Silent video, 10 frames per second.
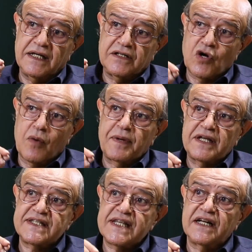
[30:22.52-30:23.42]

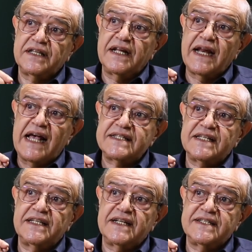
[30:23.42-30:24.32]
dropping certain
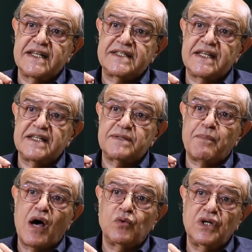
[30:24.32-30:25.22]
acid resistance
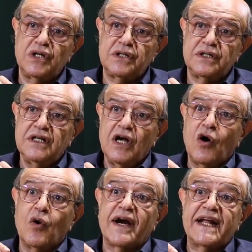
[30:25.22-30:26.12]
powder
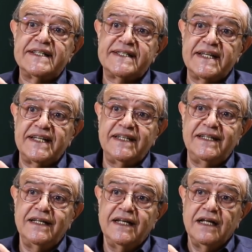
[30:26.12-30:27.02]
or resin,